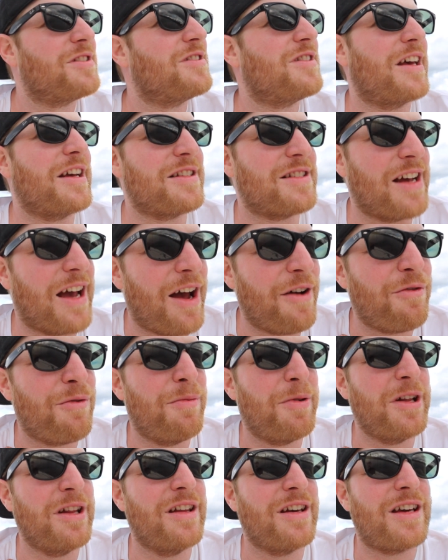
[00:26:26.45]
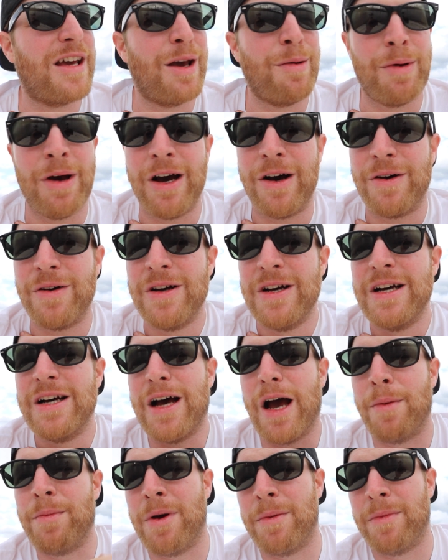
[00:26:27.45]
Thanks to everybody that came out.
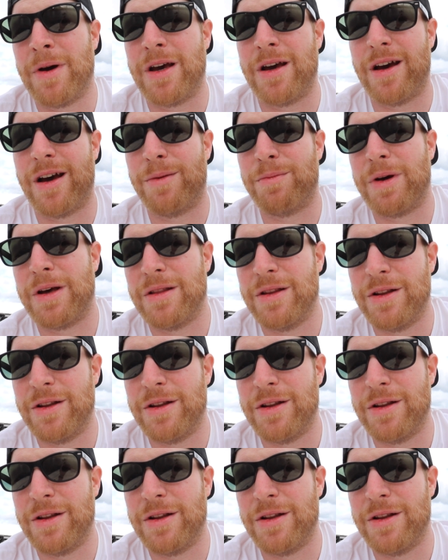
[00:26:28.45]
I met my uh, my